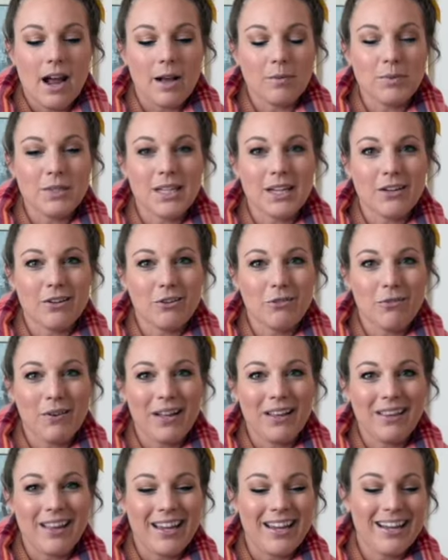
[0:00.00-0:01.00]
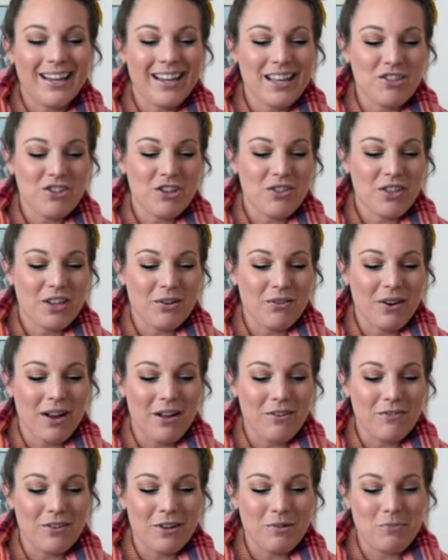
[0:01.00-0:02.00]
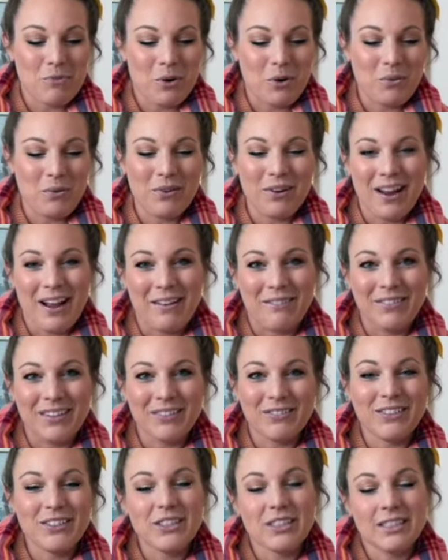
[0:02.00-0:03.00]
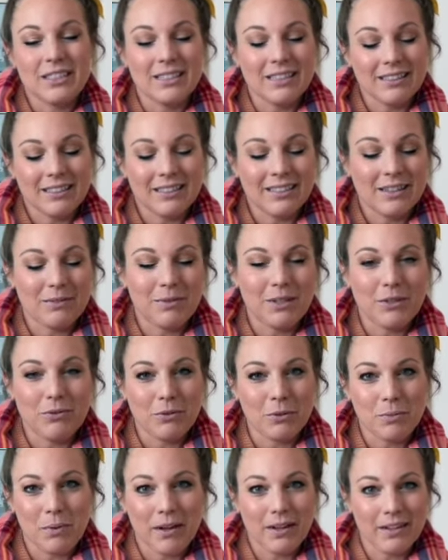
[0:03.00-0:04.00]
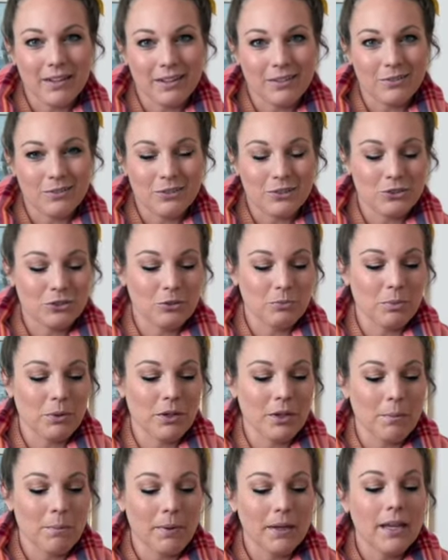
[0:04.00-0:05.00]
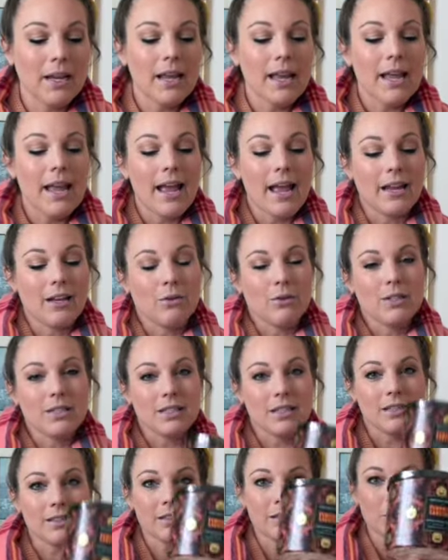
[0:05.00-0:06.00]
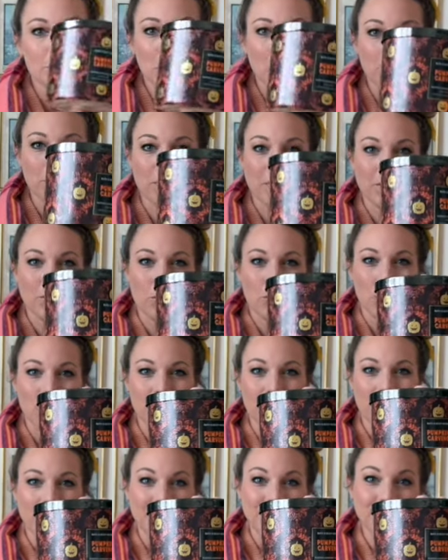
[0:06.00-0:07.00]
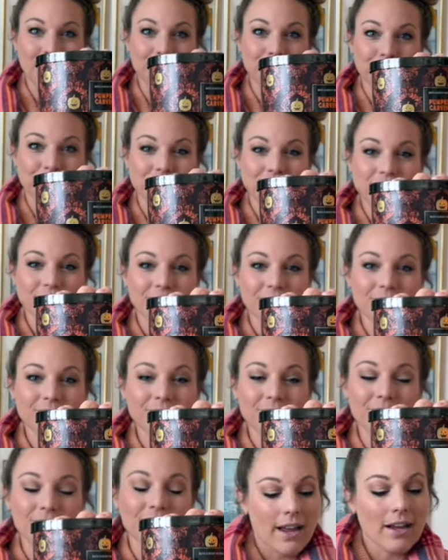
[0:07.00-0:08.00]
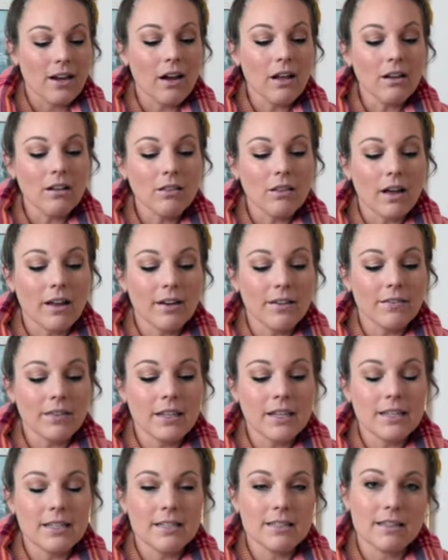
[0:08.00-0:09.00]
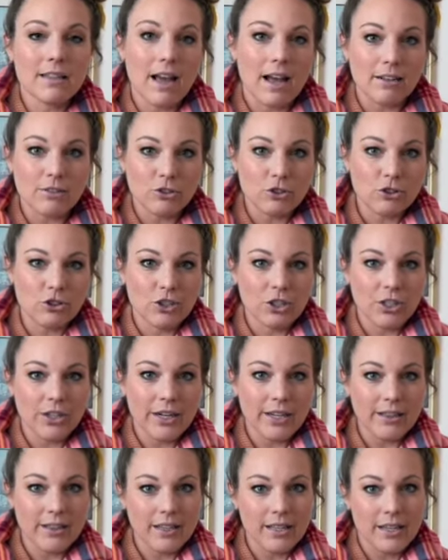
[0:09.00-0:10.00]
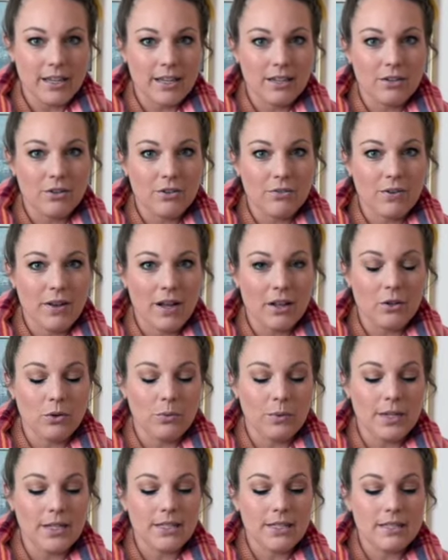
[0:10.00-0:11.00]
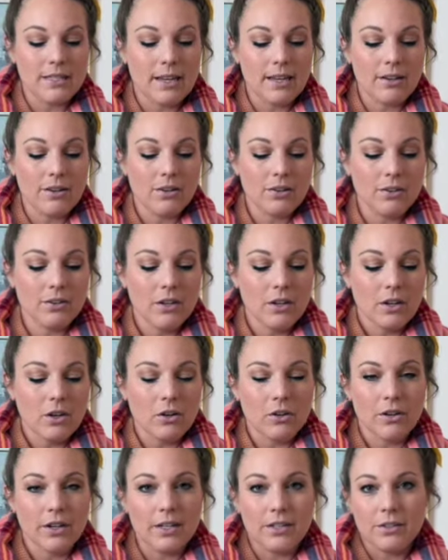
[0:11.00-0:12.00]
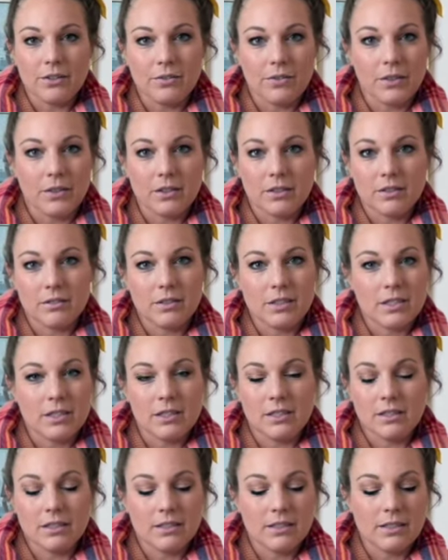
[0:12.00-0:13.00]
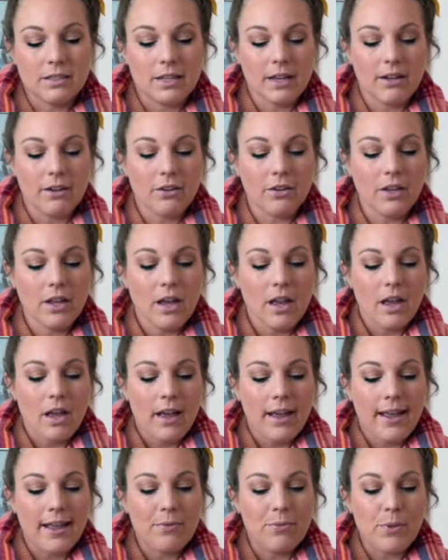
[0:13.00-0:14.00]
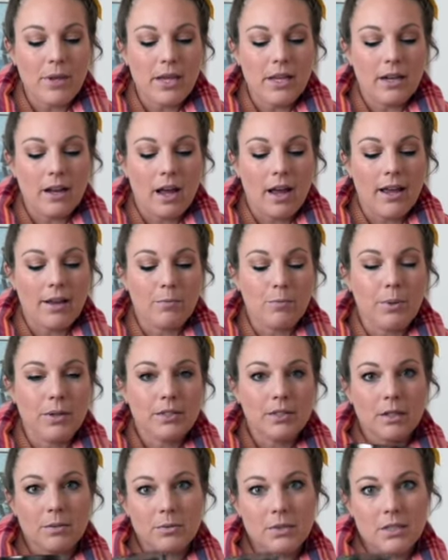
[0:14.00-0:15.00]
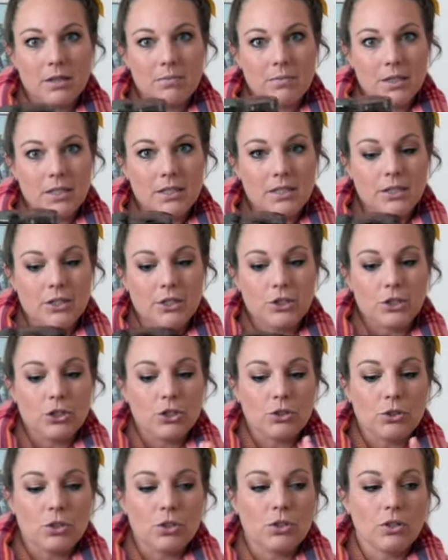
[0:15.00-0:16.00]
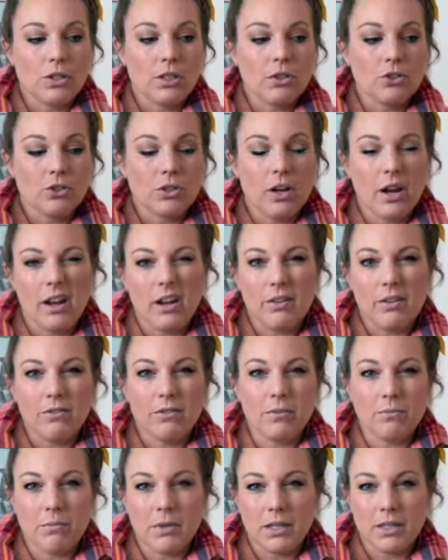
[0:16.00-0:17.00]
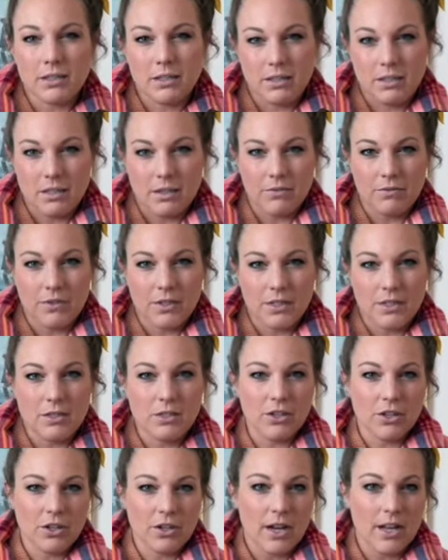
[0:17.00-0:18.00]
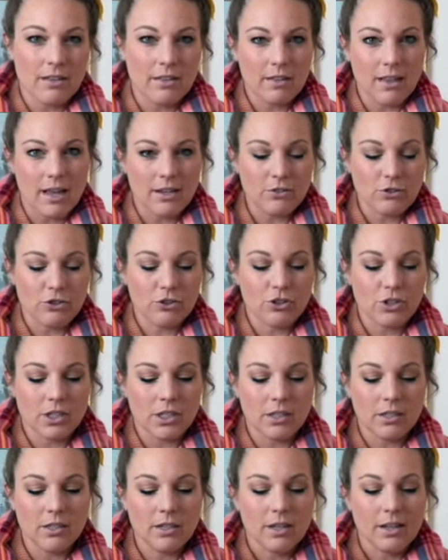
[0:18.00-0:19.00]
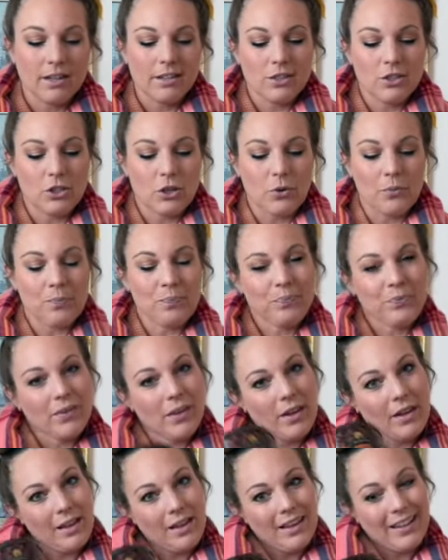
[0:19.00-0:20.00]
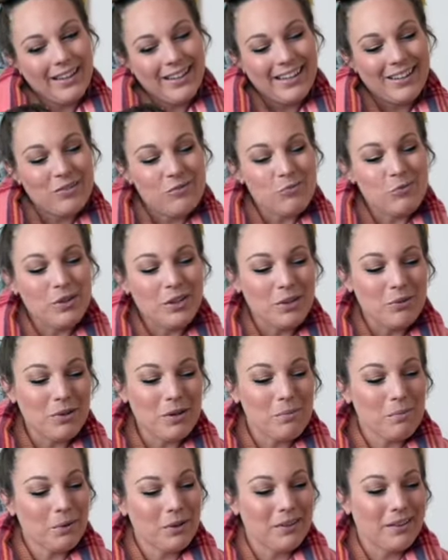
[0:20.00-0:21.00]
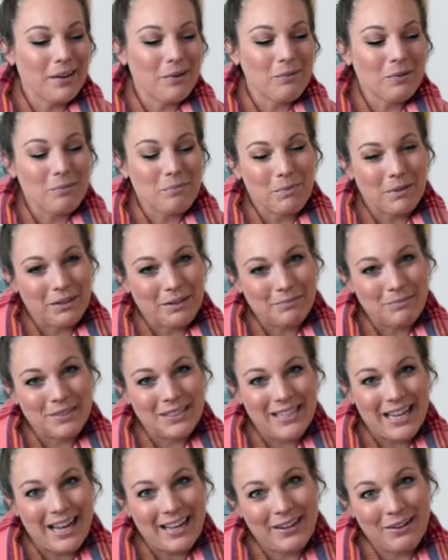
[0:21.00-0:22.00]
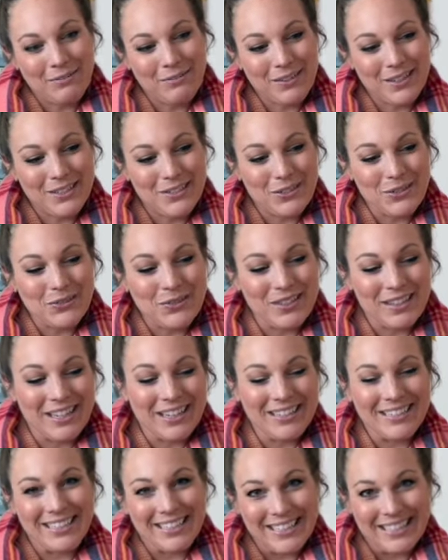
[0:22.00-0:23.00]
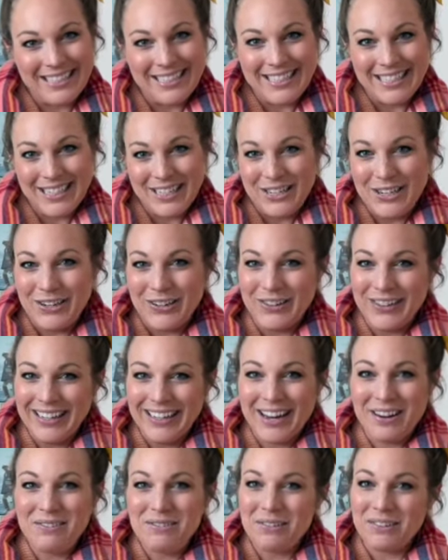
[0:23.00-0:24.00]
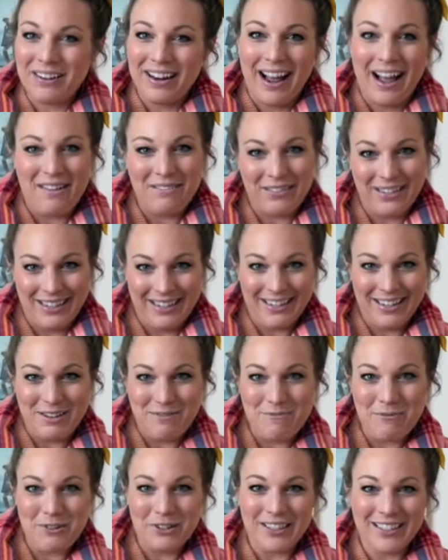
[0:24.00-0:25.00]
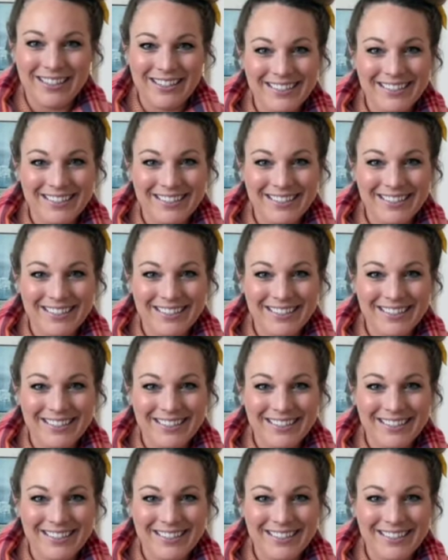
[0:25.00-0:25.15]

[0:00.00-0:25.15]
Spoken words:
I'm scared if I light it and then they don't have any more, I won't have it, which is silly. I mean, if you buy a candle, you should burn it. But anyways, this is pumpkin carving. I got a lot of these last year at the end of Halloween sale or end of the season sale. And then I picked up some this year too. So these are kind of a mix of this year and last year. So really want to burn that one, but I'm sad if I do and they discontinue it, I won't have it anymore.